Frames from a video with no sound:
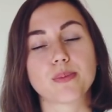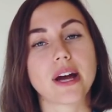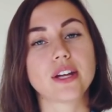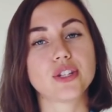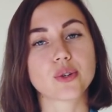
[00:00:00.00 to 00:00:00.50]
to
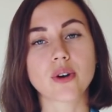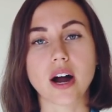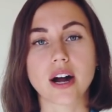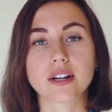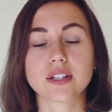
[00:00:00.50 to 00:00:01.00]
buy a new
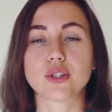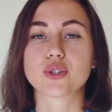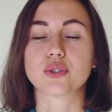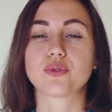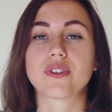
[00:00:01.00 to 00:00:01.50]
car, you
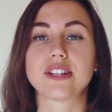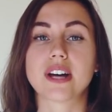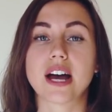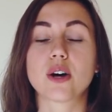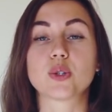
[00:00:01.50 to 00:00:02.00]
should find
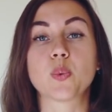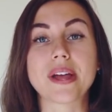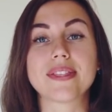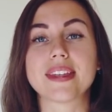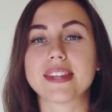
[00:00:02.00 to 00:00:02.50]
out
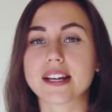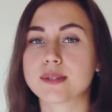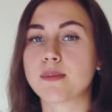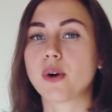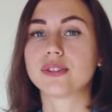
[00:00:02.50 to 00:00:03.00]
when the
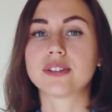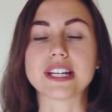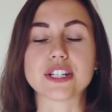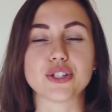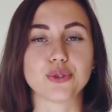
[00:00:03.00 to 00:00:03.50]
next model
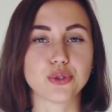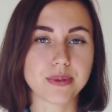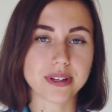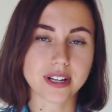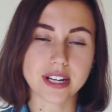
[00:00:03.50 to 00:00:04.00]
is due to
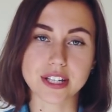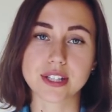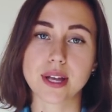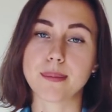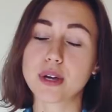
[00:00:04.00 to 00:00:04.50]
be
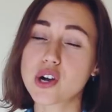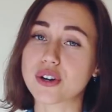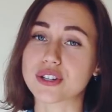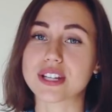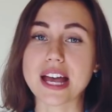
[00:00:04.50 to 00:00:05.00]
released,
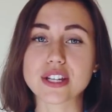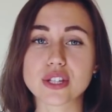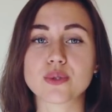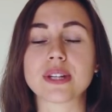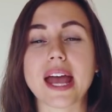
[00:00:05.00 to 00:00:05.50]
because as
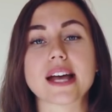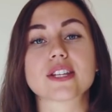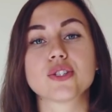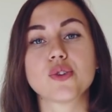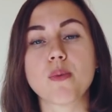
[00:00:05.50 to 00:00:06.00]
soon
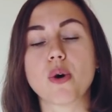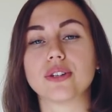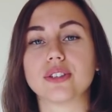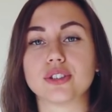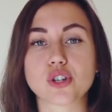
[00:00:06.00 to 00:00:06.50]
as new
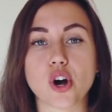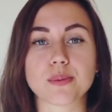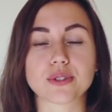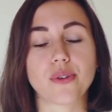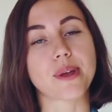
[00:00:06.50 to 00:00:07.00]
model
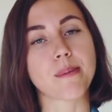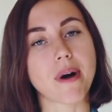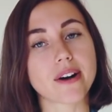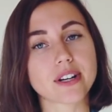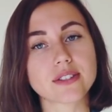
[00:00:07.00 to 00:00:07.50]
drops on the
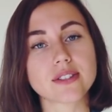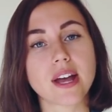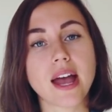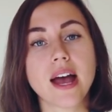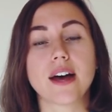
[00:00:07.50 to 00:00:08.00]
market,
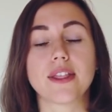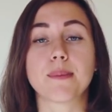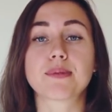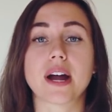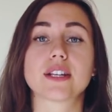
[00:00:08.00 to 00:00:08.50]
the
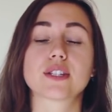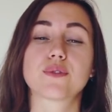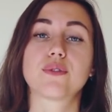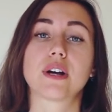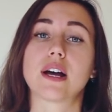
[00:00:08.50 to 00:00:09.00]
price
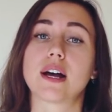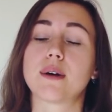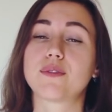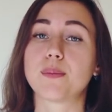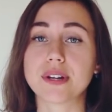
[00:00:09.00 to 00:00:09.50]

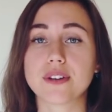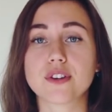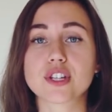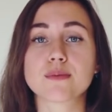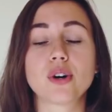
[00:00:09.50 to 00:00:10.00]
for
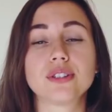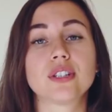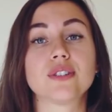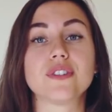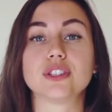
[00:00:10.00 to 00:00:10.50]
previous
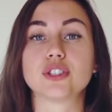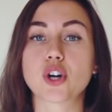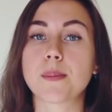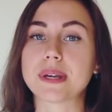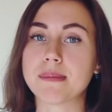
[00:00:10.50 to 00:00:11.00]
model will
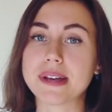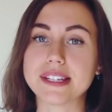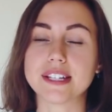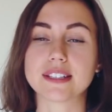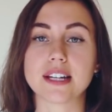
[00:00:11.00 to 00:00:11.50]
drop
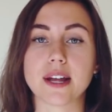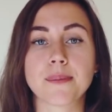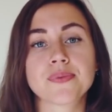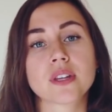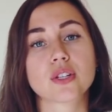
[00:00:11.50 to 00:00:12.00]
immediately.
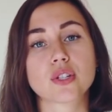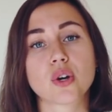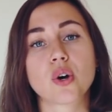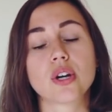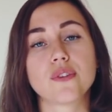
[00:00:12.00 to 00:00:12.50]

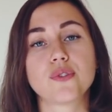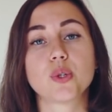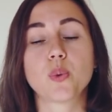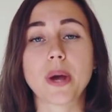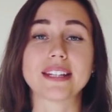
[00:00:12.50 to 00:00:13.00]
So if
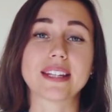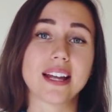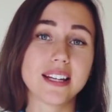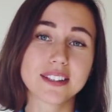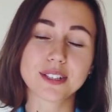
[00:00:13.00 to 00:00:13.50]
you wait a
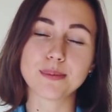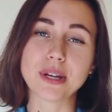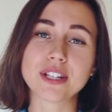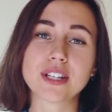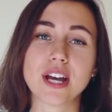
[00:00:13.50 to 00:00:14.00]
little
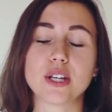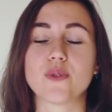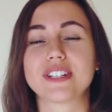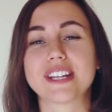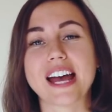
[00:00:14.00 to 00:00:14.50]
bit, you
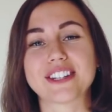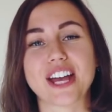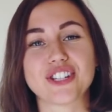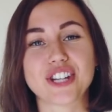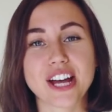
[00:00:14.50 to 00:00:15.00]
will get
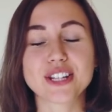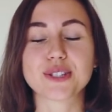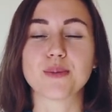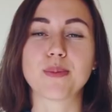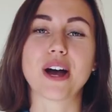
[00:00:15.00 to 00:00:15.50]
a chance
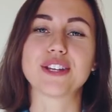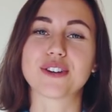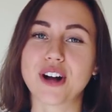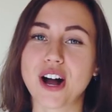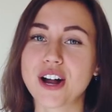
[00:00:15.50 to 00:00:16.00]
to buy
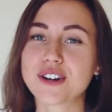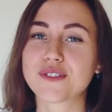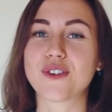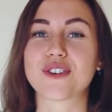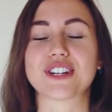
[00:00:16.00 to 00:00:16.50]
your car
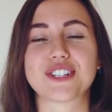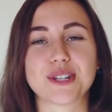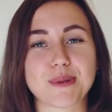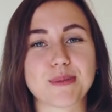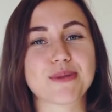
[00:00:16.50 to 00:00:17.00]
for a
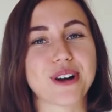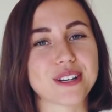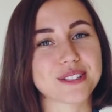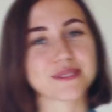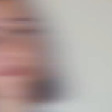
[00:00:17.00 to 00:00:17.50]
cheaper price.